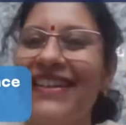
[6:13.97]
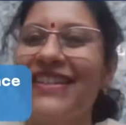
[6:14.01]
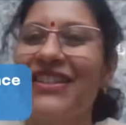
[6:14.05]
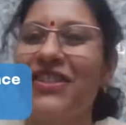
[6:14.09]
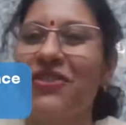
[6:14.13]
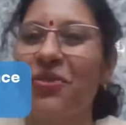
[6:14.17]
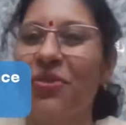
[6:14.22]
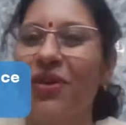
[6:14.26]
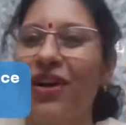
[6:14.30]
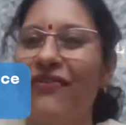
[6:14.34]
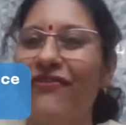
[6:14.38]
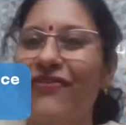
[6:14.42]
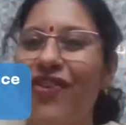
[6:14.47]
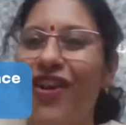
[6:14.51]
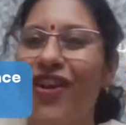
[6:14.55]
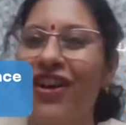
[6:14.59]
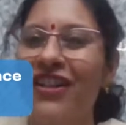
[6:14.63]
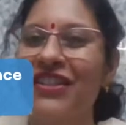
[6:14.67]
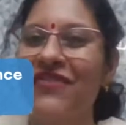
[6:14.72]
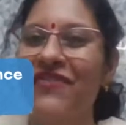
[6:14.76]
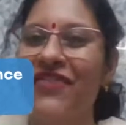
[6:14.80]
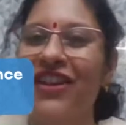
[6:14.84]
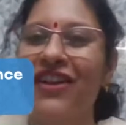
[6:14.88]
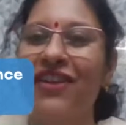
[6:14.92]
So of
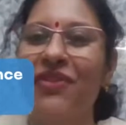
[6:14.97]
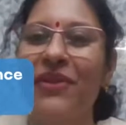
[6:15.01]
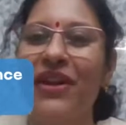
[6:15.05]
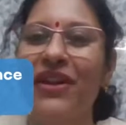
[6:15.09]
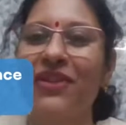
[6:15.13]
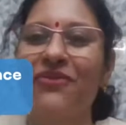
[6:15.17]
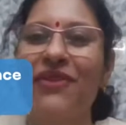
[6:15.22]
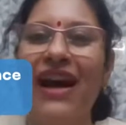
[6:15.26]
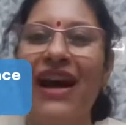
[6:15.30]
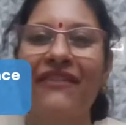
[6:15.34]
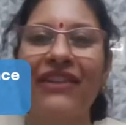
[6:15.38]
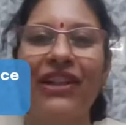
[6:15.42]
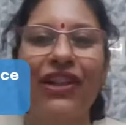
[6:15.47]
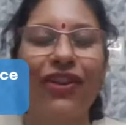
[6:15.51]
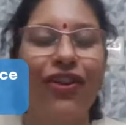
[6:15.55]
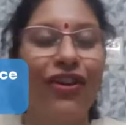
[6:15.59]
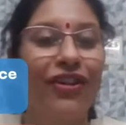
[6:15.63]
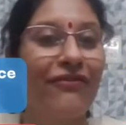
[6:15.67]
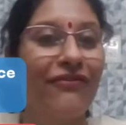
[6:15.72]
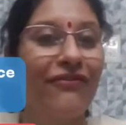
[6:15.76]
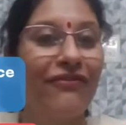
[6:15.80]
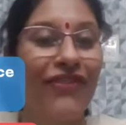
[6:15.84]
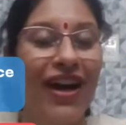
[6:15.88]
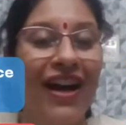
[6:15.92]
course we are going to have a
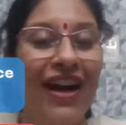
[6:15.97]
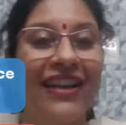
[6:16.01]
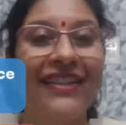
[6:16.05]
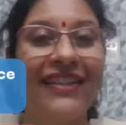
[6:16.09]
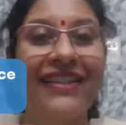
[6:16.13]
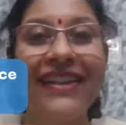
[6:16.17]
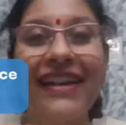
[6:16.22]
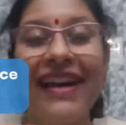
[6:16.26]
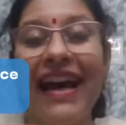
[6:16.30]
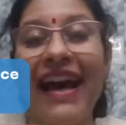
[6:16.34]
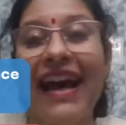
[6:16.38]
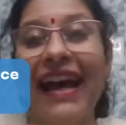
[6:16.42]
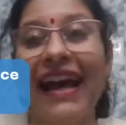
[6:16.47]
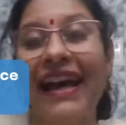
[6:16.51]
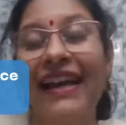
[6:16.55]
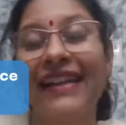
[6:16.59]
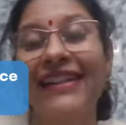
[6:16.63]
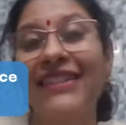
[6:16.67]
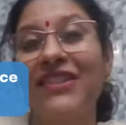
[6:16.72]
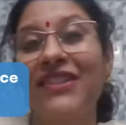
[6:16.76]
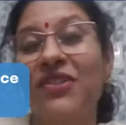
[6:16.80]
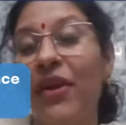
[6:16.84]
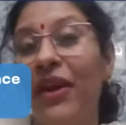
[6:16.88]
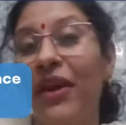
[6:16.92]
lot of fun,
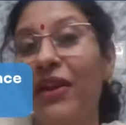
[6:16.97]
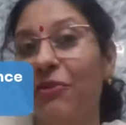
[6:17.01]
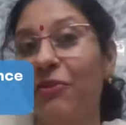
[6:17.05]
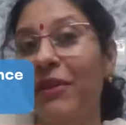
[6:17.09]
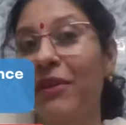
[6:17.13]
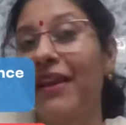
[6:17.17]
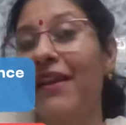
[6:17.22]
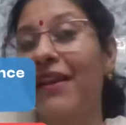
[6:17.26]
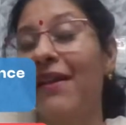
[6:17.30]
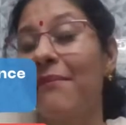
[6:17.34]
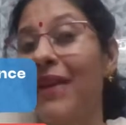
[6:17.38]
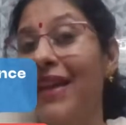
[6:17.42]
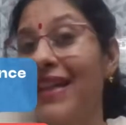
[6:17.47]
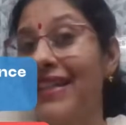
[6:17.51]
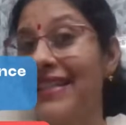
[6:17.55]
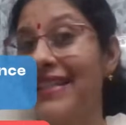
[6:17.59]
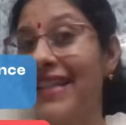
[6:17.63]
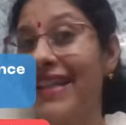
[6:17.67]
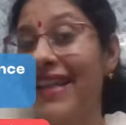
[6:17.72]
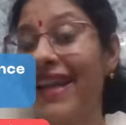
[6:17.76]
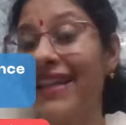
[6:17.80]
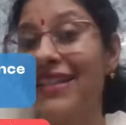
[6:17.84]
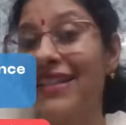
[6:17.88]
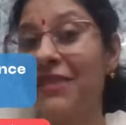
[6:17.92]
and it's going to be an
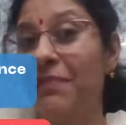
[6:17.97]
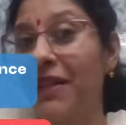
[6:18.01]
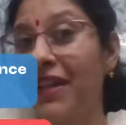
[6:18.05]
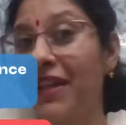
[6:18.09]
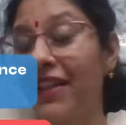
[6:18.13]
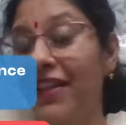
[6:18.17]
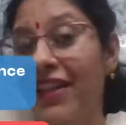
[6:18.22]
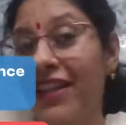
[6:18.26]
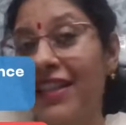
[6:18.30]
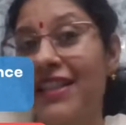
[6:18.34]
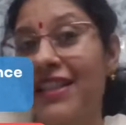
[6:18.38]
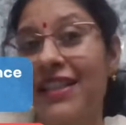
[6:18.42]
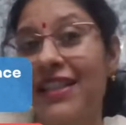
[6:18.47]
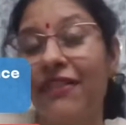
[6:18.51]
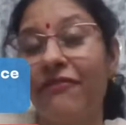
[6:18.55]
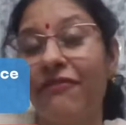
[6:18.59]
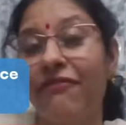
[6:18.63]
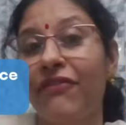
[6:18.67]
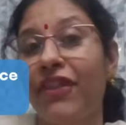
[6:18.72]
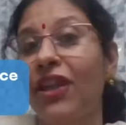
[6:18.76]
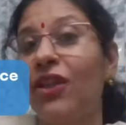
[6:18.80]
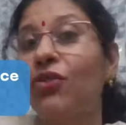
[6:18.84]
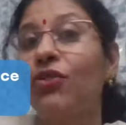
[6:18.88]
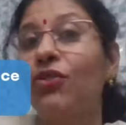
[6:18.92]
amazing experience
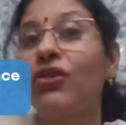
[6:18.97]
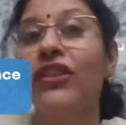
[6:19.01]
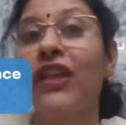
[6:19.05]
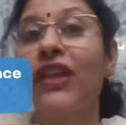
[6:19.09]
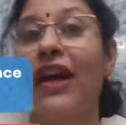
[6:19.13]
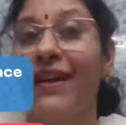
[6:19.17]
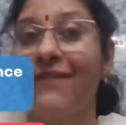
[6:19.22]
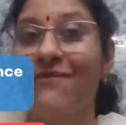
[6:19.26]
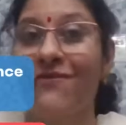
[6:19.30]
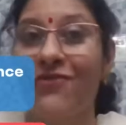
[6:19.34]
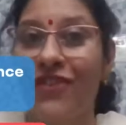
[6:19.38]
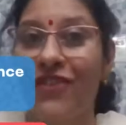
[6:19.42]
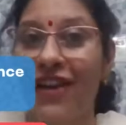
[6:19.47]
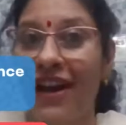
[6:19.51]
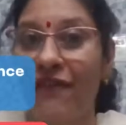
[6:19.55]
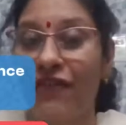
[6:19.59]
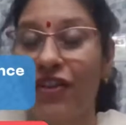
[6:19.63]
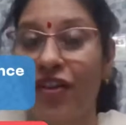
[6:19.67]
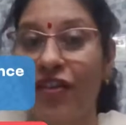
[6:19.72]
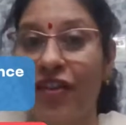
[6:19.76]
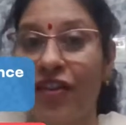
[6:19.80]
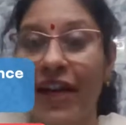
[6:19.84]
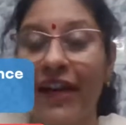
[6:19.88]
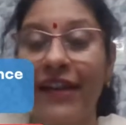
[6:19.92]
if we could time
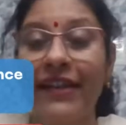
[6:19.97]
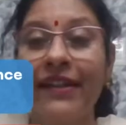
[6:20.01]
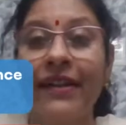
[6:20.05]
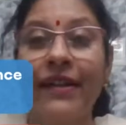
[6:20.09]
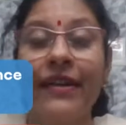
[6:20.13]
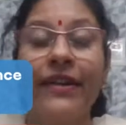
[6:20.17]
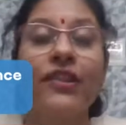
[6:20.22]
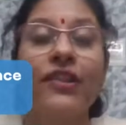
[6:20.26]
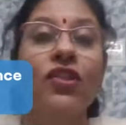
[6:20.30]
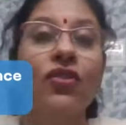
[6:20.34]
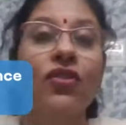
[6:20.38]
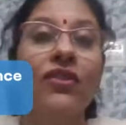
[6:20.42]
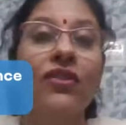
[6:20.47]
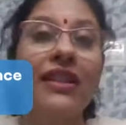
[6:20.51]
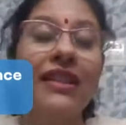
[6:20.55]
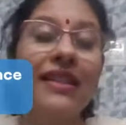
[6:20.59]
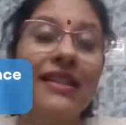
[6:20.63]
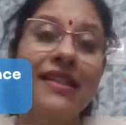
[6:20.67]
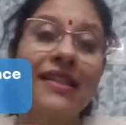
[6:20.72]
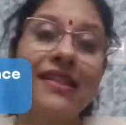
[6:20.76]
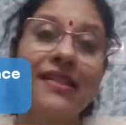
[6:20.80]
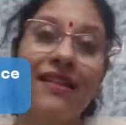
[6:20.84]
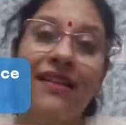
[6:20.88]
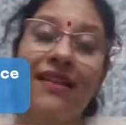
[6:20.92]
travel, right? So
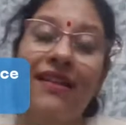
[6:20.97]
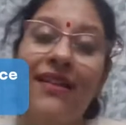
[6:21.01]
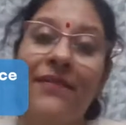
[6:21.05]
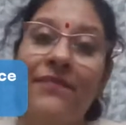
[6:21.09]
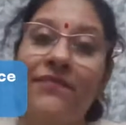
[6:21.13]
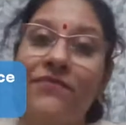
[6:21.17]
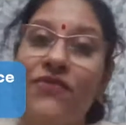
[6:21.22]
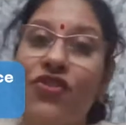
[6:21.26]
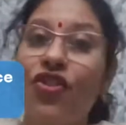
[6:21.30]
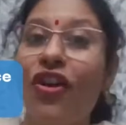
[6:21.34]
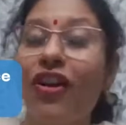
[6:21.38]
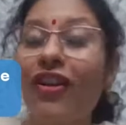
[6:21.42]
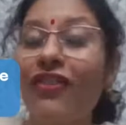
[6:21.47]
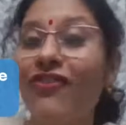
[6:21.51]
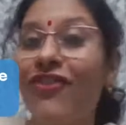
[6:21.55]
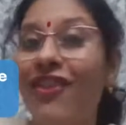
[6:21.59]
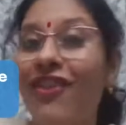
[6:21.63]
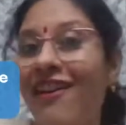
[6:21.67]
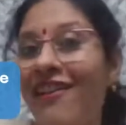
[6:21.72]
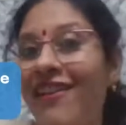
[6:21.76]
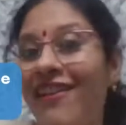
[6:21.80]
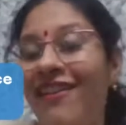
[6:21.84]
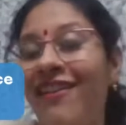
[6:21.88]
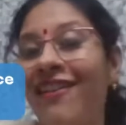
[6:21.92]
this
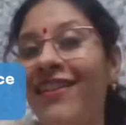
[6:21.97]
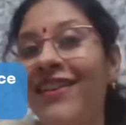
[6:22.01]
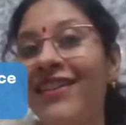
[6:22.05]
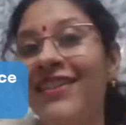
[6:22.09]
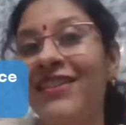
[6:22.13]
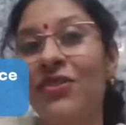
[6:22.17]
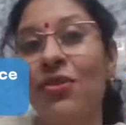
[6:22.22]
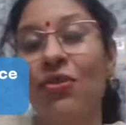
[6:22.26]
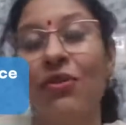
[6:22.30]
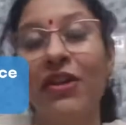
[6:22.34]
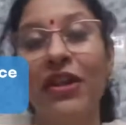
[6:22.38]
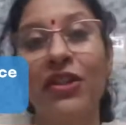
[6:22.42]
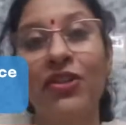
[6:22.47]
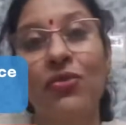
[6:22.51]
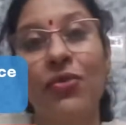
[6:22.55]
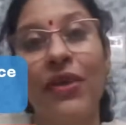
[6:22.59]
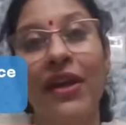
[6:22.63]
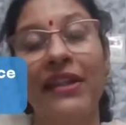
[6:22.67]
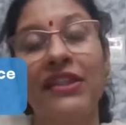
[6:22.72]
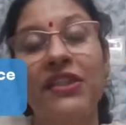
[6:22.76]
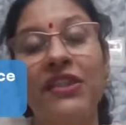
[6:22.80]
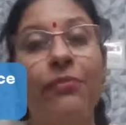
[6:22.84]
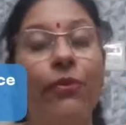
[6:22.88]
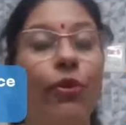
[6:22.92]
genre here is going to
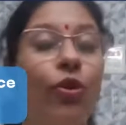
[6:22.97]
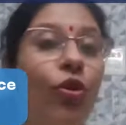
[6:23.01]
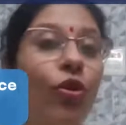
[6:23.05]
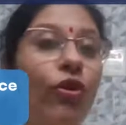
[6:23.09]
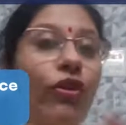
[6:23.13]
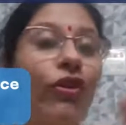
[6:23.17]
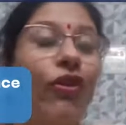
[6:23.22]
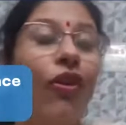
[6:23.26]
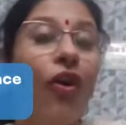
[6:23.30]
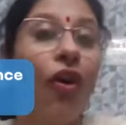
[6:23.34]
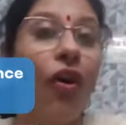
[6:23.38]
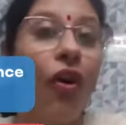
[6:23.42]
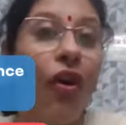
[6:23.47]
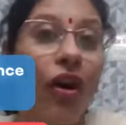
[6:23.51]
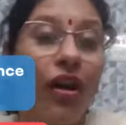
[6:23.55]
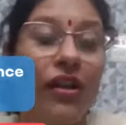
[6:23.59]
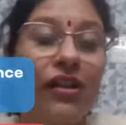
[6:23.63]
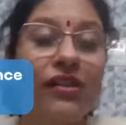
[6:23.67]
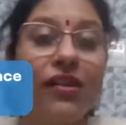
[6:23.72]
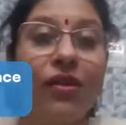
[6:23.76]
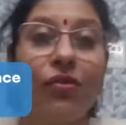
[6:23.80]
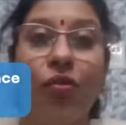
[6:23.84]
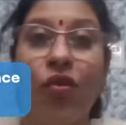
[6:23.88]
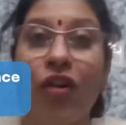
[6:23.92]
explore
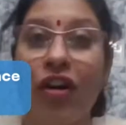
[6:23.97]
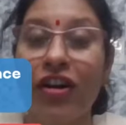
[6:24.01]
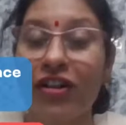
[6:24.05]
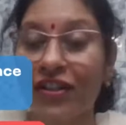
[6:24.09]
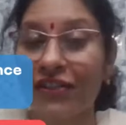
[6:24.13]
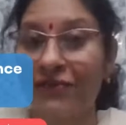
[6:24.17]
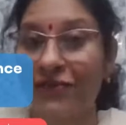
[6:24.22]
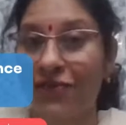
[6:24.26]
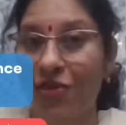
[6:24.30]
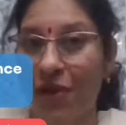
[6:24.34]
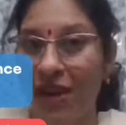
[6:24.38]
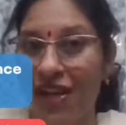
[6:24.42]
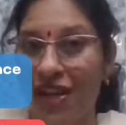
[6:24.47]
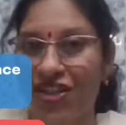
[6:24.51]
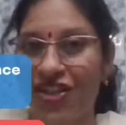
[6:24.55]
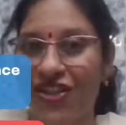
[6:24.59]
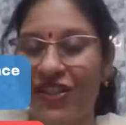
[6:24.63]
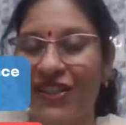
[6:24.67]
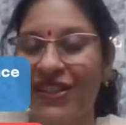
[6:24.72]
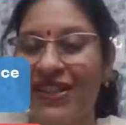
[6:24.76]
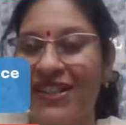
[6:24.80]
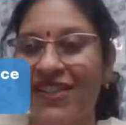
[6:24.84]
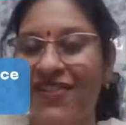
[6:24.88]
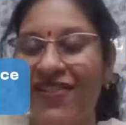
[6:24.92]
all the what if
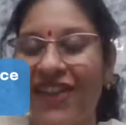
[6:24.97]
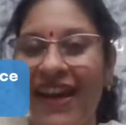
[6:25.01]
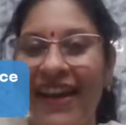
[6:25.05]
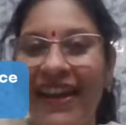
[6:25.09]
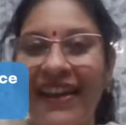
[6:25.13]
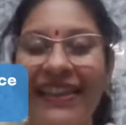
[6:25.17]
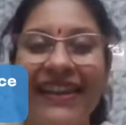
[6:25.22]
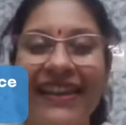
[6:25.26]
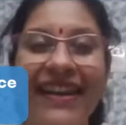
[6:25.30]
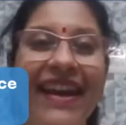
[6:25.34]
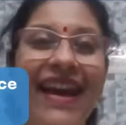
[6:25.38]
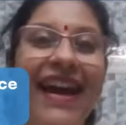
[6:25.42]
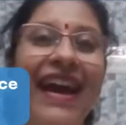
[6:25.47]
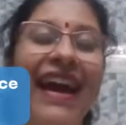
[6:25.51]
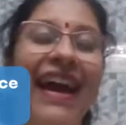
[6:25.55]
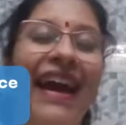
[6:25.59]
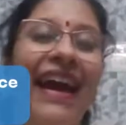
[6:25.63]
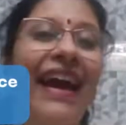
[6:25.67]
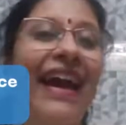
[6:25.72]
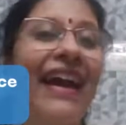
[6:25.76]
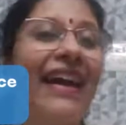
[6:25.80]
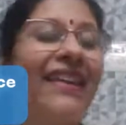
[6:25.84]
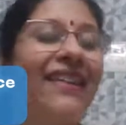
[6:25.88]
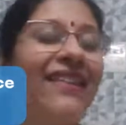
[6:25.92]
questions, right?
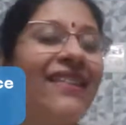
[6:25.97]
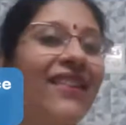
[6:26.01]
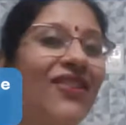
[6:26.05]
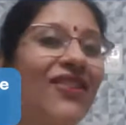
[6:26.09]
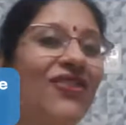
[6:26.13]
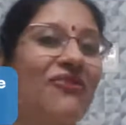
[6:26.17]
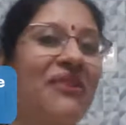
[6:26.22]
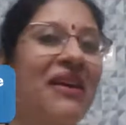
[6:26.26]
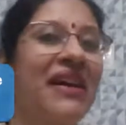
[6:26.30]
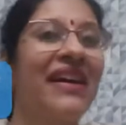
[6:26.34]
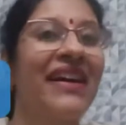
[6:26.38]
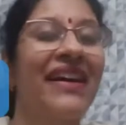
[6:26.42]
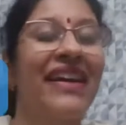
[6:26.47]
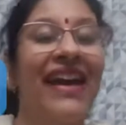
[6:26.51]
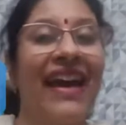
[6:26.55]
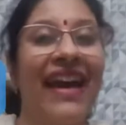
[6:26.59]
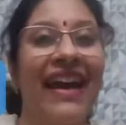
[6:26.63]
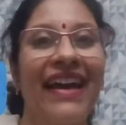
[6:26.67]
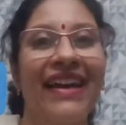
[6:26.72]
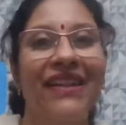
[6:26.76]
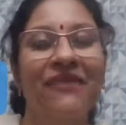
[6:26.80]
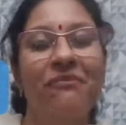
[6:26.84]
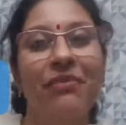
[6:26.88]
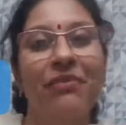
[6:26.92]
And try
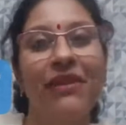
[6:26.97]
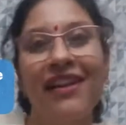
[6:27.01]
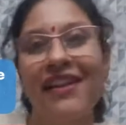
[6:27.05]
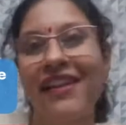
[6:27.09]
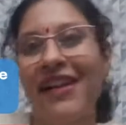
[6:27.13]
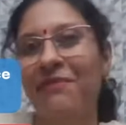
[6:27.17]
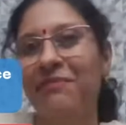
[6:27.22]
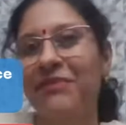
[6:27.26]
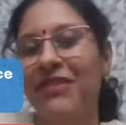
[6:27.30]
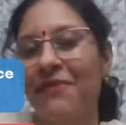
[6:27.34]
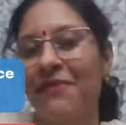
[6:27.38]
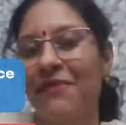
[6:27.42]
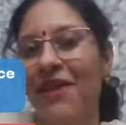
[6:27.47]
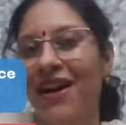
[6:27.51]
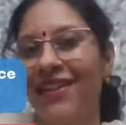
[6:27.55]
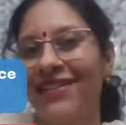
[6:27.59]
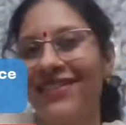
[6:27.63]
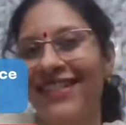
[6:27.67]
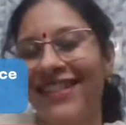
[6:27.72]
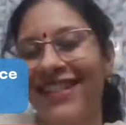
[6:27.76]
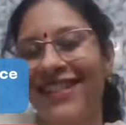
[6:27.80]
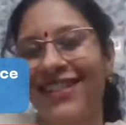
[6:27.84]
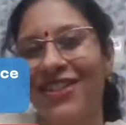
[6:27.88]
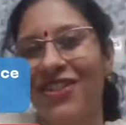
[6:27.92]
and build up some
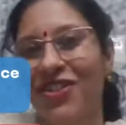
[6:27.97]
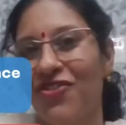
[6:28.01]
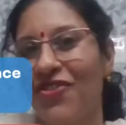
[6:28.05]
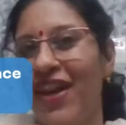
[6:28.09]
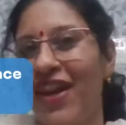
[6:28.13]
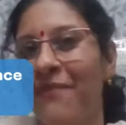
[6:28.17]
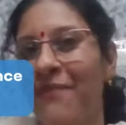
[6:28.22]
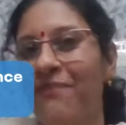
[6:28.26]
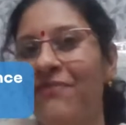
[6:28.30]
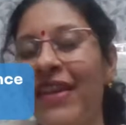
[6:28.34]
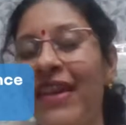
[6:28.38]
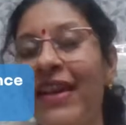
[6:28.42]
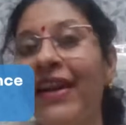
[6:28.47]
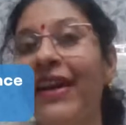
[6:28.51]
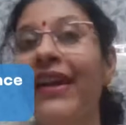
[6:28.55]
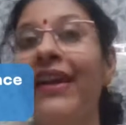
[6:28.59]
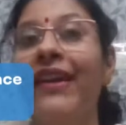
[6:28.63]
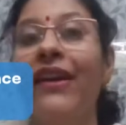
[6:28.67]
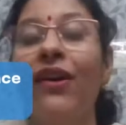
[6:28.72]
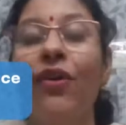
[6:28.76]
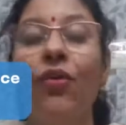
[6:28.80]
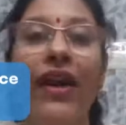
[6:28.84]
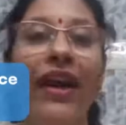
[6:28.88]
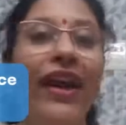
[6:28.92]
answers to them
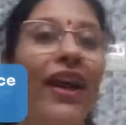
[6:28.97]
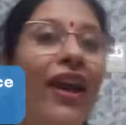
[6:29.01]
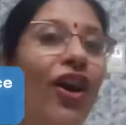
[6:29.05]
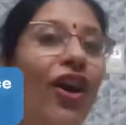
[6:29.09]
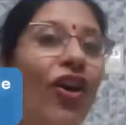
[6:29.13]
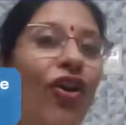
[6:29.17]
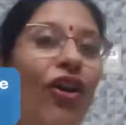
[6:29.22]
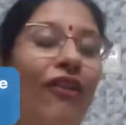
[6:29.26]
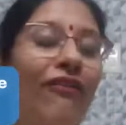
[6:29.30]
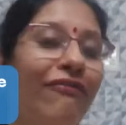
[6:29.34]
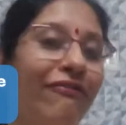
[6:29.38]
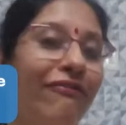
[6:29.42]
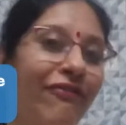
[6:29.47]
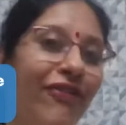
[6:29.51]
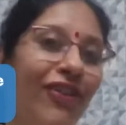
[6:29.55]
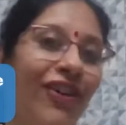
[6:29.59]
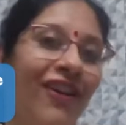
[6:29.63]
in a way of